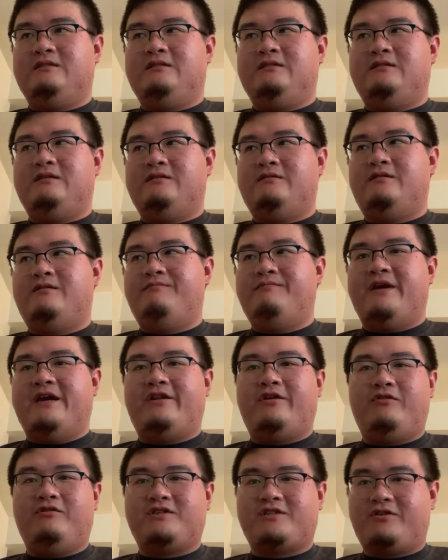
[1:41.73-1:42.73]
The
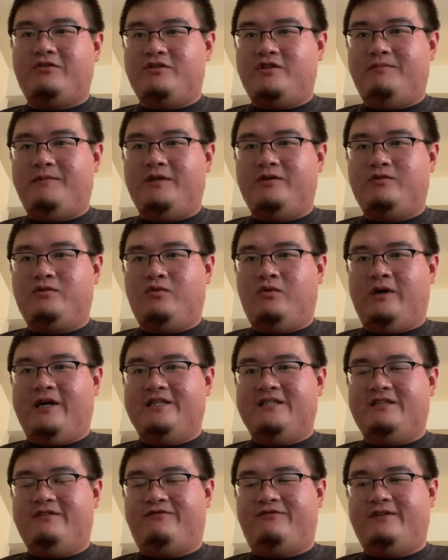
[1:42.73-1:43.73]
menu is going to be
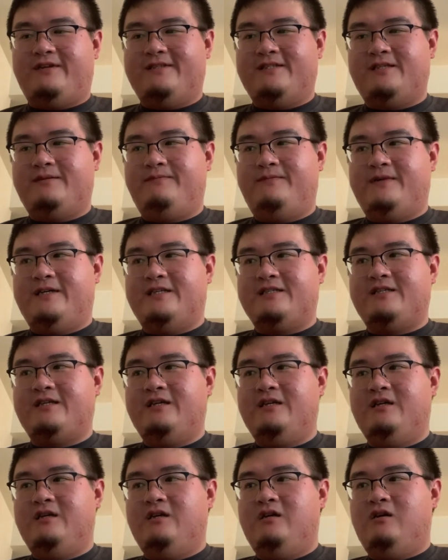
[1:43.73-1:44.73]
quite different, but
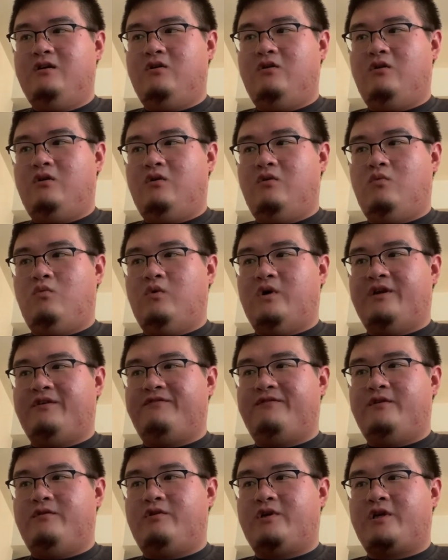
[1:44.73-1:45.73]
one
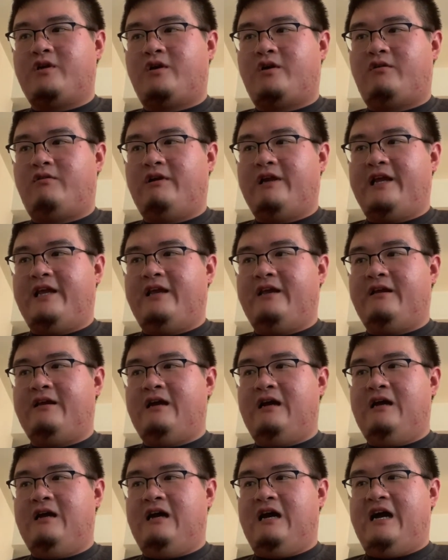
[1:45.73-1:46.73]
of the recurring
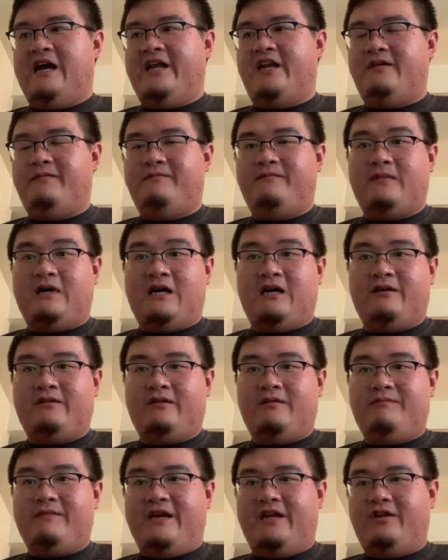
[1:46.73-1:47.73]
item on
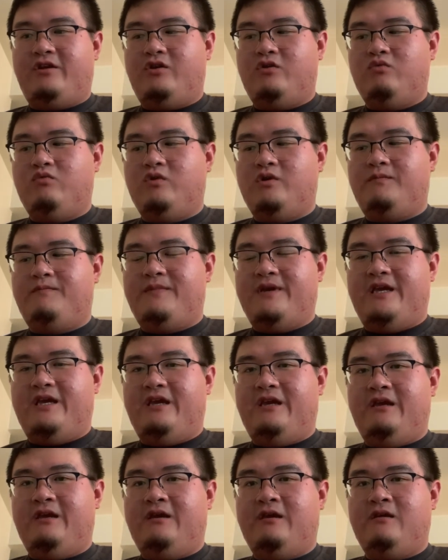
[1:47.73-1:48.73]
the menu would
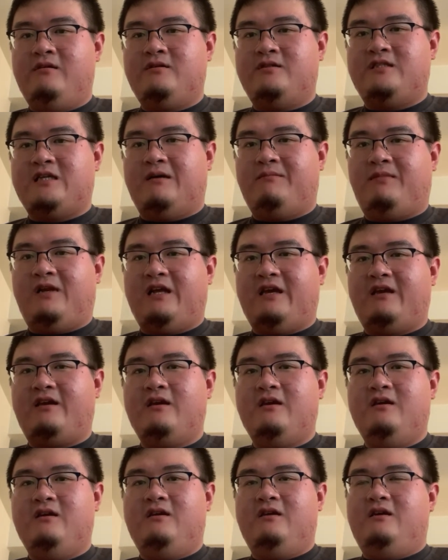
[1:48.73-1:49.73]
be dumpling.
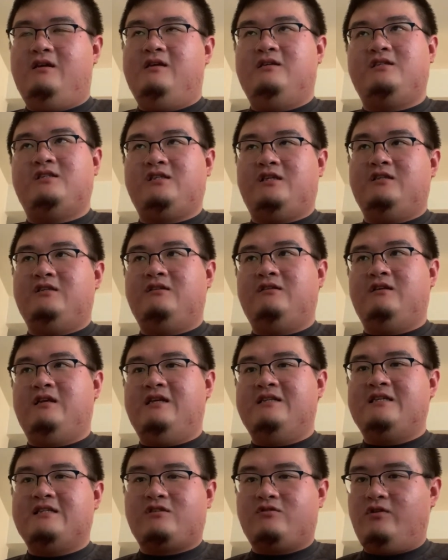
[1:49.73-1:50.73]
It
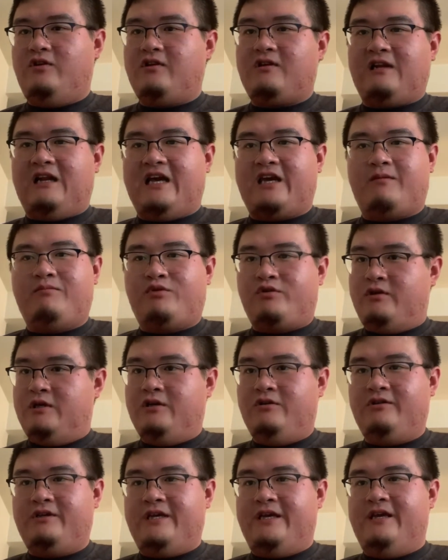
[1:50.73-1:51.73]
doesn't look like
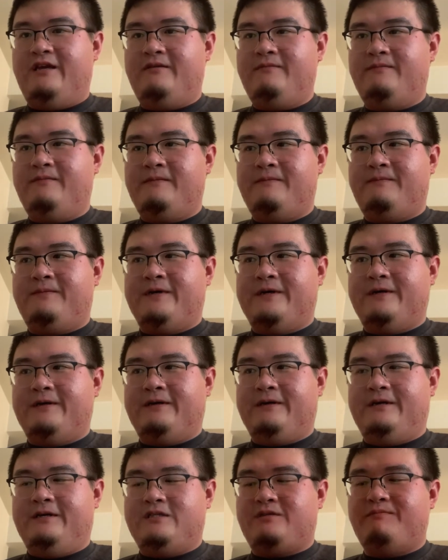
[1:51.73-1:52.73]
pierogi, but
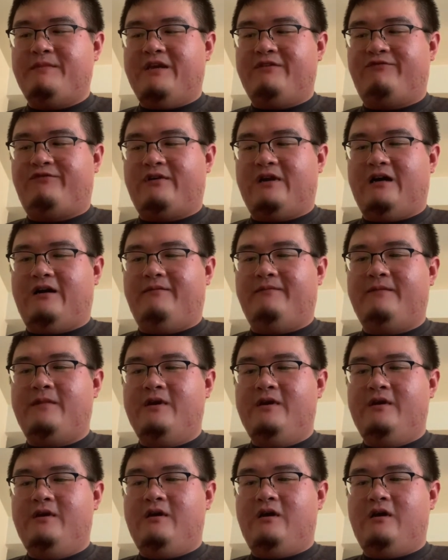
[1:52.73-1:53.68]
it's made from